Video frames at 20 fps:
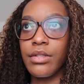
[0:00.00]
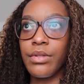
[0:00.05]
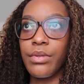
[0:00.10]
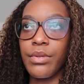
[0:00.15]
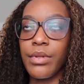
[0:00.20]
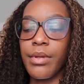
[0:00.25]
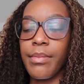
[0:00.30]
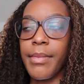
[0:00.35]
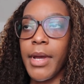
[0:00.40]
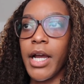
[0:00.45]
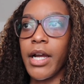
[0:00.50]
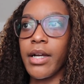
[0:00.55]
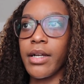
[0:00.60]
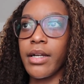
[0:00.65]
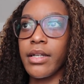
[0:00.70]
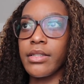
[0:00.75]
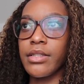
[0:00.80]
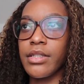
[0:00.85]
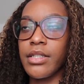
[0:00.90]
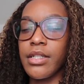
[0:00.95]
do the
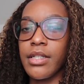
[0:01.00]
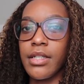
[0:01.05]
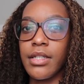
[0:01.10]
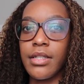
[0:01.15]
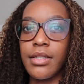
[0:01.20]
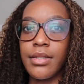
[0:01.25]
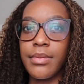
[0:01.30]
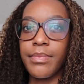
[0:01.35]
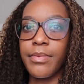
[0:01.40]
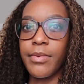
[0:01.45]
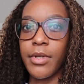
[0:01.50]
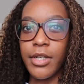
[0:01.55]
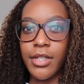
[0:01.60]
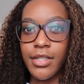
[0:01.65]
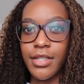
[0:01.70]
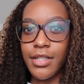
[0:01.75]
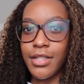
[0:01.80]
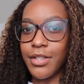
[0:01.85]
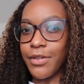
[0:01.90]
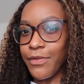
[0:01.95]
mac and cheese
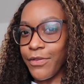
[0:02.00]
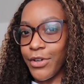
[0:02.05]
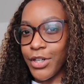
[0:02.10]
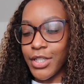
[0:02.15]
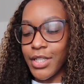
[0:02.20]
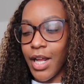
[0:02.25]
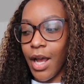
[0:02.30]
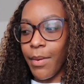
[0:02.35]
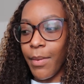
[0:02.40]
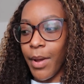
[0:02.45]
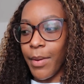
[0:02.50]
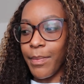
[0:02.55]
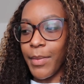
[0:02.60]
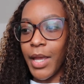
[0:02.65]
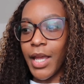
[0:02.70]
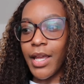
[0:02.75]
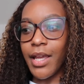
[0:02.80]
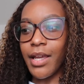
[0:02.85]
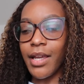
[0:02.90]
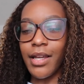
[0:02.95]
because it's the first time I'm
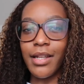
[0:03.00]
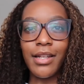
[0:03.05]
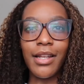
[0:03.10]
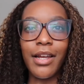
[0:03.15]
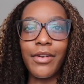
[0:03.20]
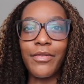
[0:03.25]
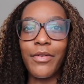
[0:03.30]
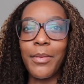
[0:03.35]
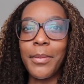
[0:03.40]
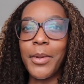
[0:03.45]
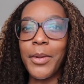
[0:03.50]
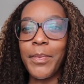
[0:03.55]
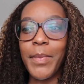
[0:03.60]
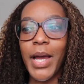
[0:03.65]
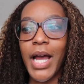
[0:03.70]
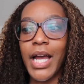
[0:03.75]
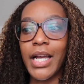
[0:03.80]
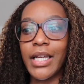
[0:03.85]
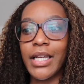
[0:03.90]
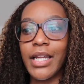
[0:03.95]
making it like from the
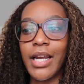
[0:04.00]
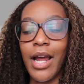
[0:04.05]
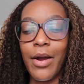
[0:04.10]
packet.